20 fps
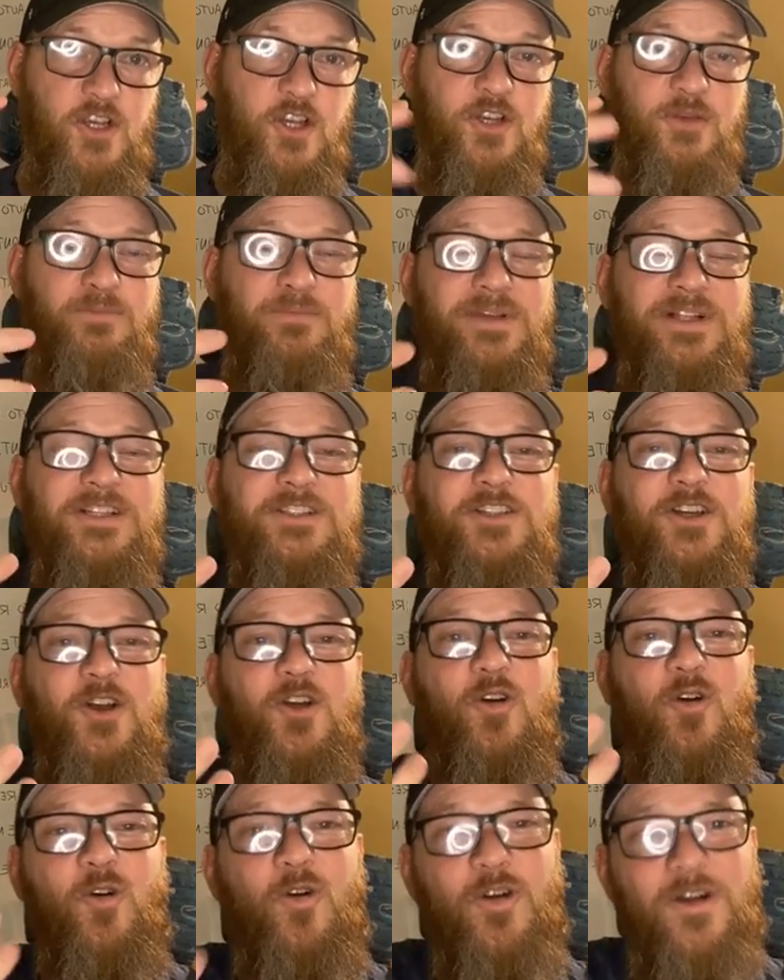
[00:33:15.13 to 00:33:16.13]
she could build a
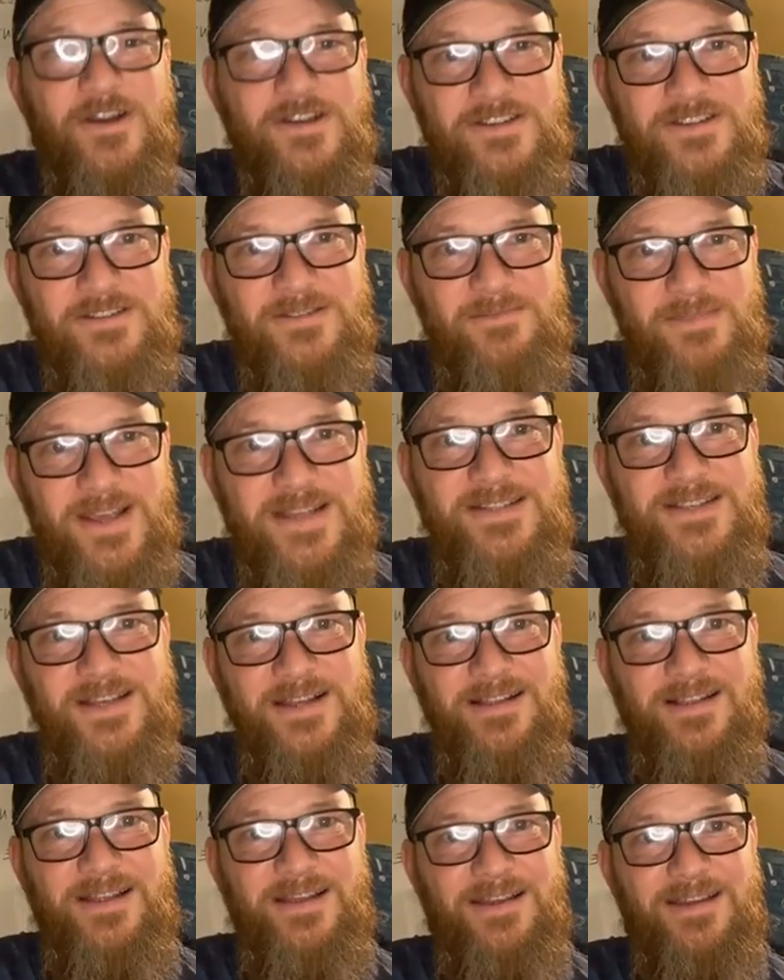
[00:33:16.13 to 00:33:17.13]
course,
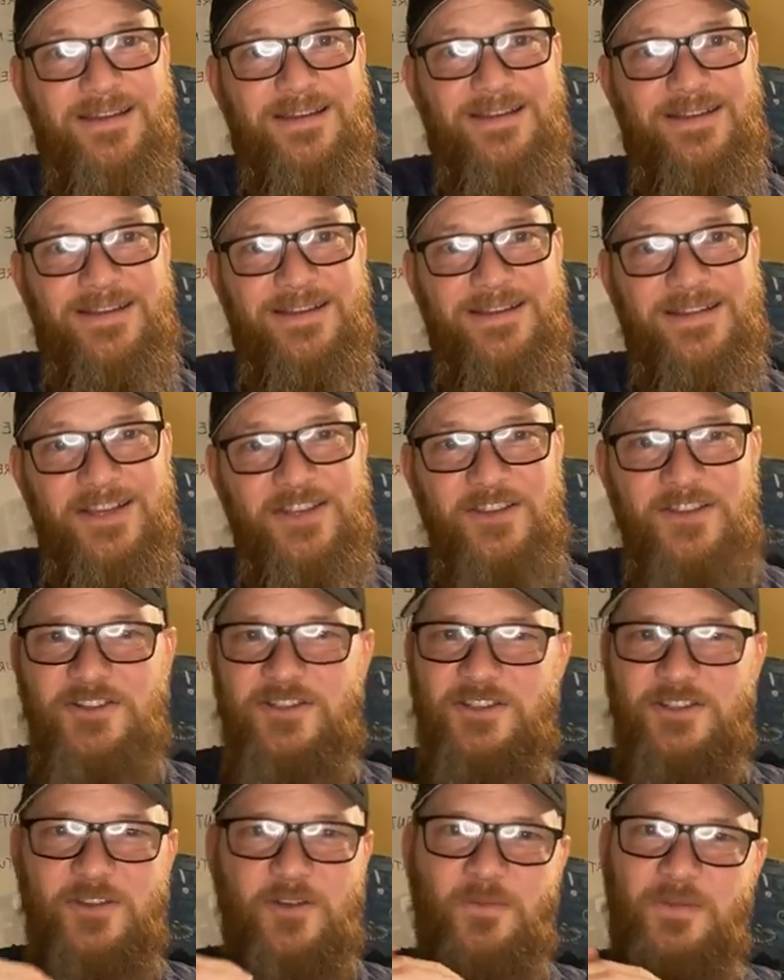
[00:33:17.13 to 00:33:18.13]
basically.
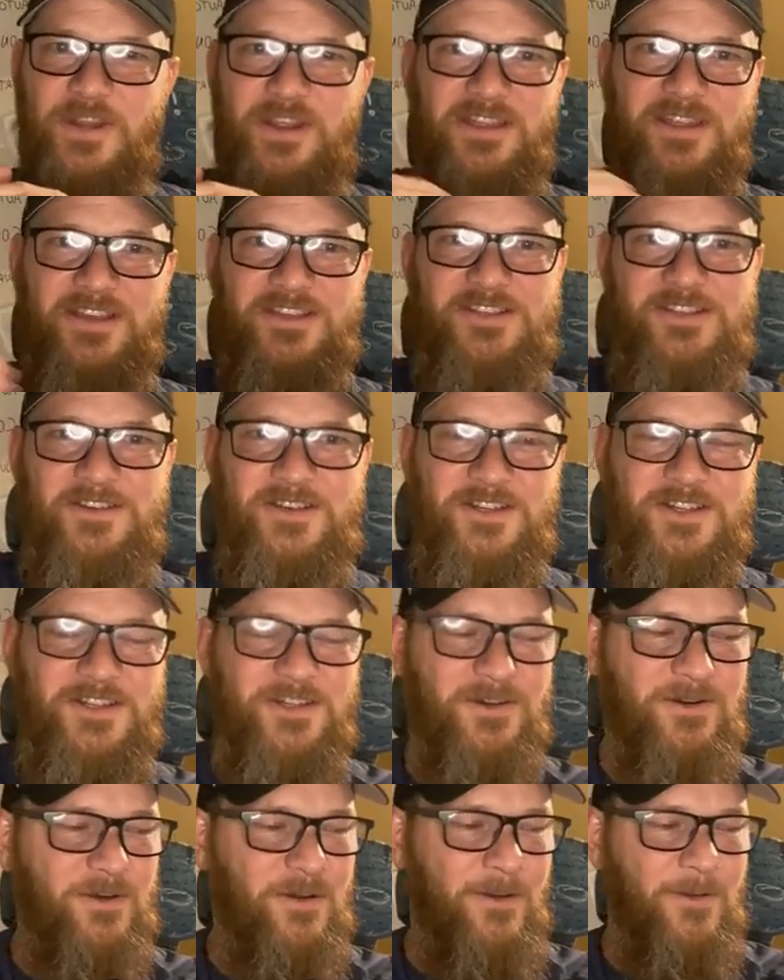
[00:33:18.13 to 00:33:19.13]
There's so many things you can
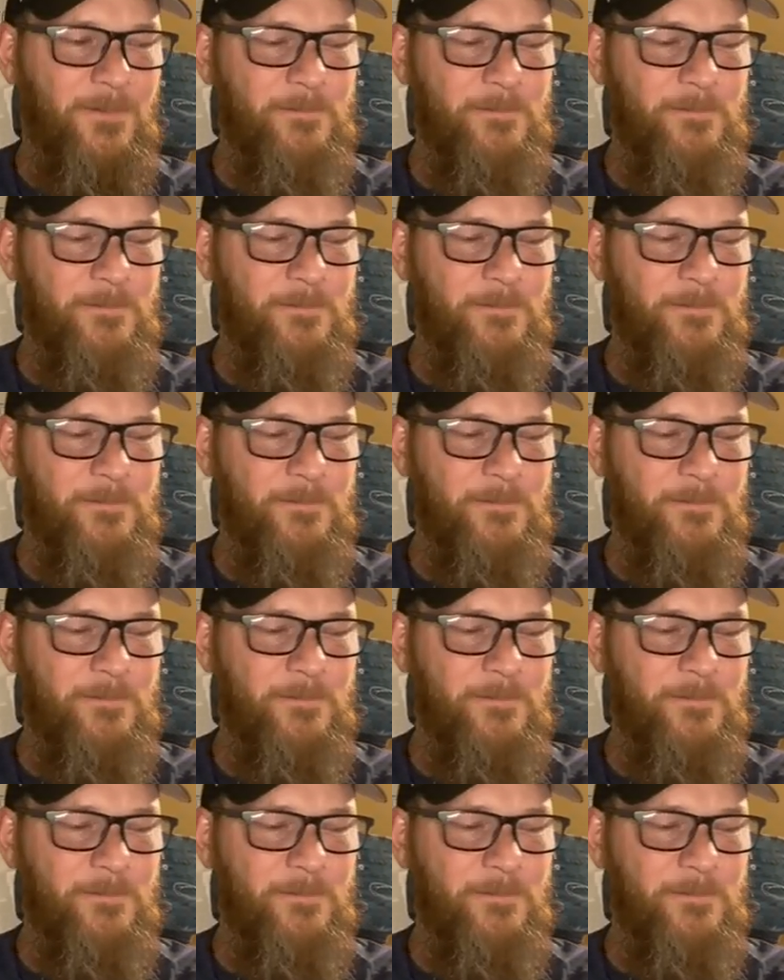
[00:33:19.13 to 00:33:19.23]
do.